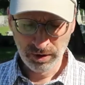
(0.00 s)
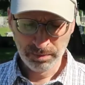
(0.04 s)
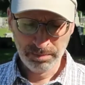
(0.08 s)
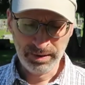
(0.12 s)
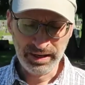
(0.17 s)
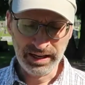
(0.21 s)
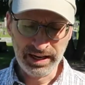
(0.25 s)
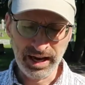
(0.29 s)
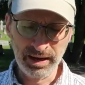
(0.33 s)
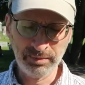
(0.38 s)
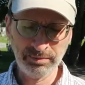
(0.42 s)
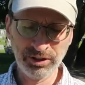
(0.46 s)

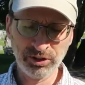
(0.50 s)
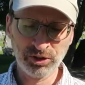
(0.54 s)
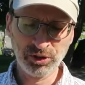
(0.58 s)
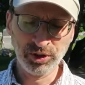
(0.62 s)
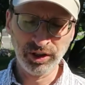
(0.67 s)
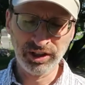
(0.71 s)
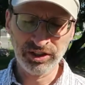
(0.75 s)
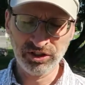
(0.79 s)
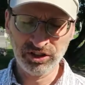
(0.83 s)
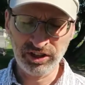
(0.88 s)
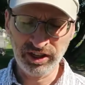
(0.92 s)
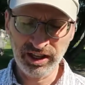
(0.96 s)
p.m., the
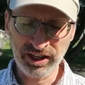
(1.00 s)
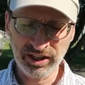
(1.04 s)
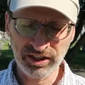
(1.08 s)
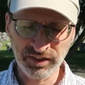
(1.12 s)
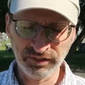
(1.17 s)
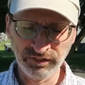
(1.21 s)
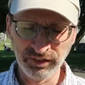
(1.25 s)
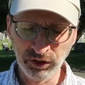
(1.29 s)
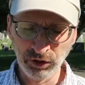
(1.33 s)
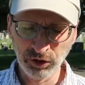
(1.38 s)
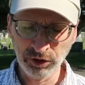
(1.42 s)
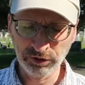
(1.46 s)
trustees of
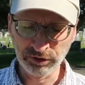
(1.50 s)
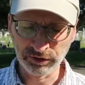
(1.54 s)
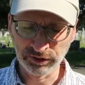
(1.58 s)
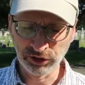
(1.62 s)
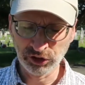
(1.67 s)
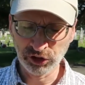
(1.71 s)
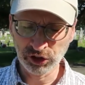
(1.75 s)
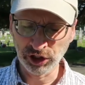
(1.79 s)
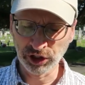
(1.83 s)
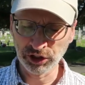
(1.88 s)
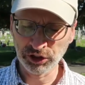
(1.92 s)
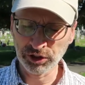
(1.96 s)
the Lutheran
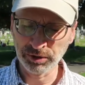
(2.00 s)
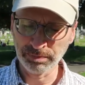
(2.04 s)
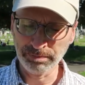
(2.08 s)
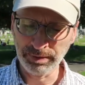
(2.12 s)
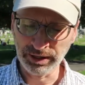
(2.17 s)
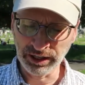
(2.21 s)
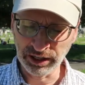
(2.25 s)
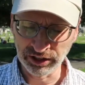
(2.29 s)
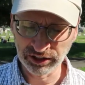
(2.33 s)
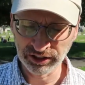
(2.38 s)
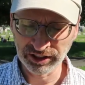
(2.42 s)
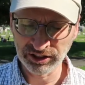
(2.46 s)
Church
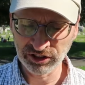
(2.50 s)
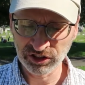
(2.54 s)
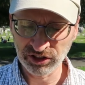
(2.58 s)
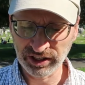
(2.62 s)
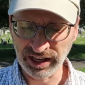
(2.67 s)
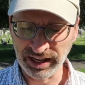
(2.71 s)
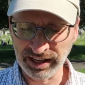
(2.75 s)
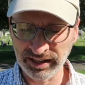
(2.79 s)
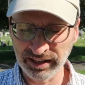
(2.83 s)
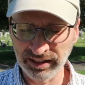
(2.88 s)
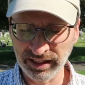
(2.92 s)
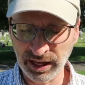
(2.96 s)
appeared and
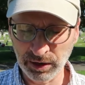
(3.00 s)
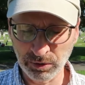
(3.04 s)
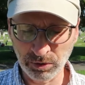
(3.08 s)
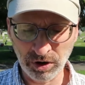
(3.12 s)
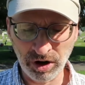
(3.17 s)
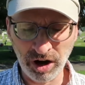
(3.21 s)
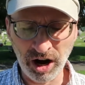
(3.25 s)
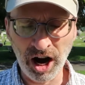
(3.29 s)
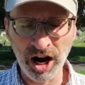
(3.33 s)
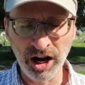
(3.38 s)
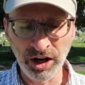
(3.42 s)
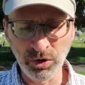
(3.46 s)
stated they were
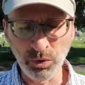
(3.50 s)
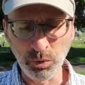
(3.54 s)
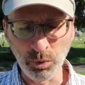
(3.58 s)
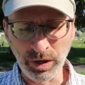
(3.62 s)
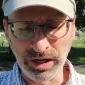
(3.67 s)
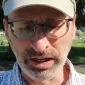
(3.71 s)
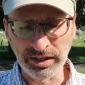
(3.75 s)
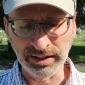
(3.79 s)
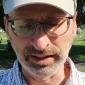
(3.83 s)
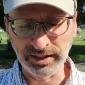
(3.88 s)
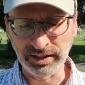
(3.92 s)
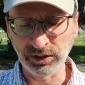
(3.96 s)

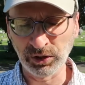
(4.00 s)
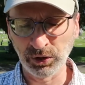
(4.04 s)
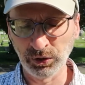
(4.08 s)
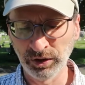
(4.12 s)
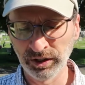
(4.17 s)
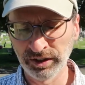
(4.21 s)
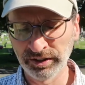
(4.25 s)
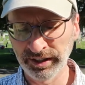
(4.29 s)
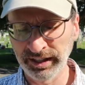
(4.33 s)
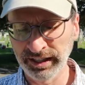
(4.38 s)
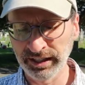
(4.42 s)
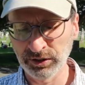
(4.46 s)
unwilling to
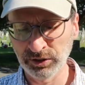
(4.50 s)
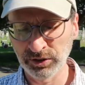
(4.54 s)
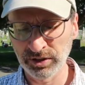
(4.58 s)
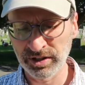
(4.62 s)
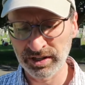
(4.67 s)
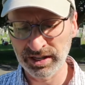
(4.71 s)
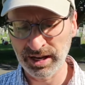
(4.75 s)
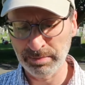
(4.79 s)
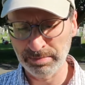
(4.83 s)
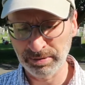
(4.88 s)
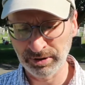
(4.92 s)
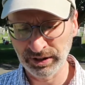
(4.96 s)
agree to a
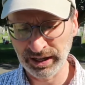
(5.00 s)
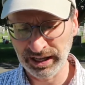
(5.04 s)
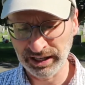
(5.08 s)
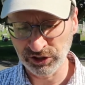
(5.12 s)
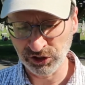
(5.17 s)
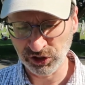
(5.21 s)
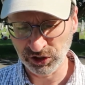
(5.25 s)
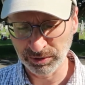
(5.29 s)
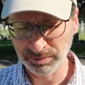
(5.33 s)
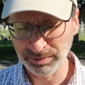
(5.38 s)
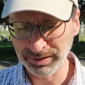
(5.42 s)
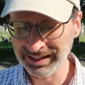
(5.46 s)

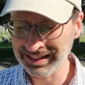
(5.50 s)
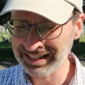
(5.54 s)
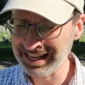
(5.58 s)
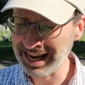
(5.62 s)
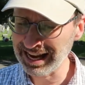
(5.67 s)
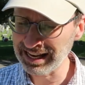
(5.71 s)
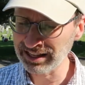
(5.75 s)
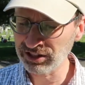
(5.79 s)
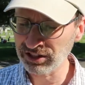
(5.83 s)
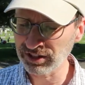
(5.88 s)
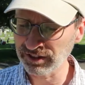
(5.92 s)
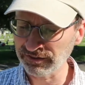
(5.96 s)
separation, but
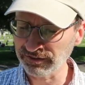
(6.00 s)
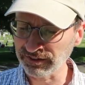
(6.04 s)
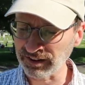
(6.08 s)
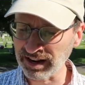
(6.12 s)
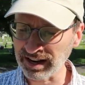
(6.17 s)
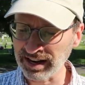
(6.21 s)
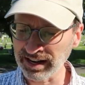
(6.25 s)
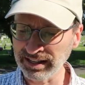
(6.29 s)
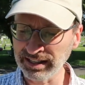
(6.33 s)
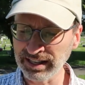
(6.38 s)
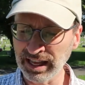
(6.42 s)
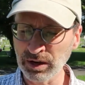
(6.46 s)

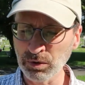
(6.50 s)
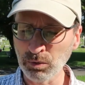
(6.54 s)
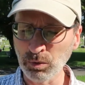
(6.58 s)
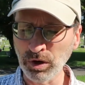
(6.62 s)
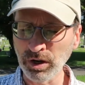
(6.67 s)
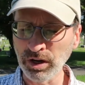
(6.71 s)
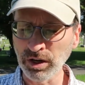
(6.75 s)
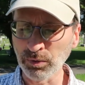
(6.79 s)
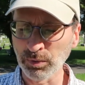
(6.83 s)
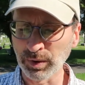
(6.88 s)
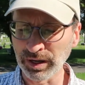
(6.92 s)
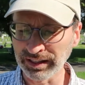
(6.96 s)
testified they
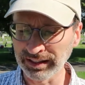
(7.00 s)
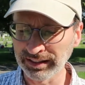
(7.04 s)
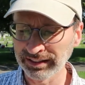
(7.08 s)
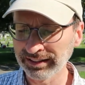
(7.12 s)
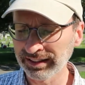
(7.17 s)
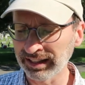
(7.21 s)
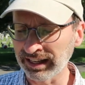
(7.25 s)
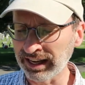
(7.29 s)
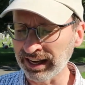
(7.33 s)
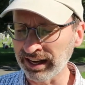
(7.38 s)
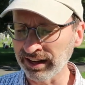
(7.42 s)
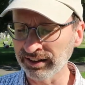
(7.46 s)
were willing
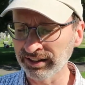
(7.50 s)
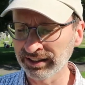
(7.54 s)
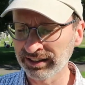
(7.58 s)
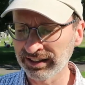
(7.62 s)
to hear and